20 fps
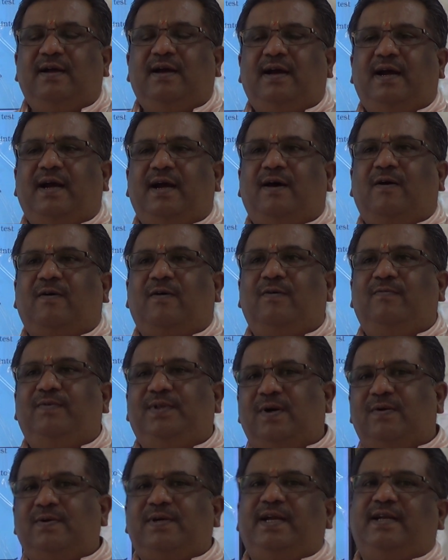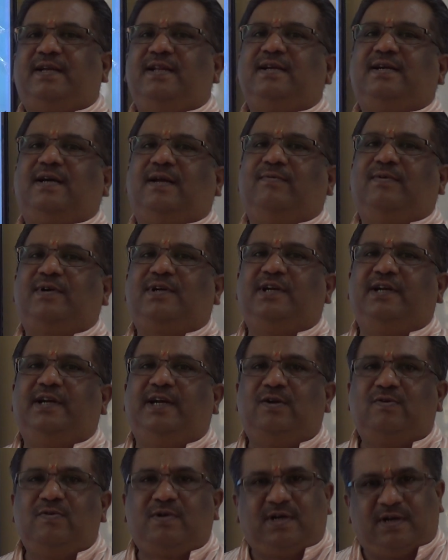or without getting converted
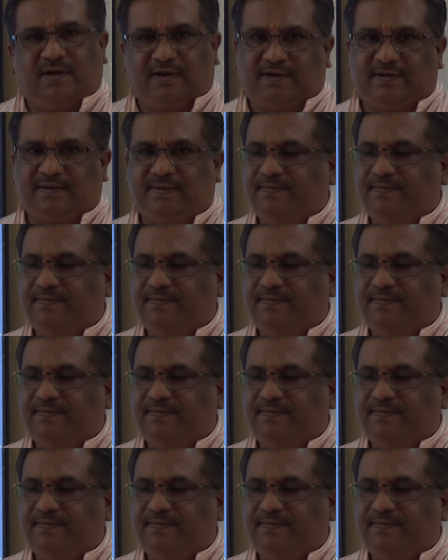into curd.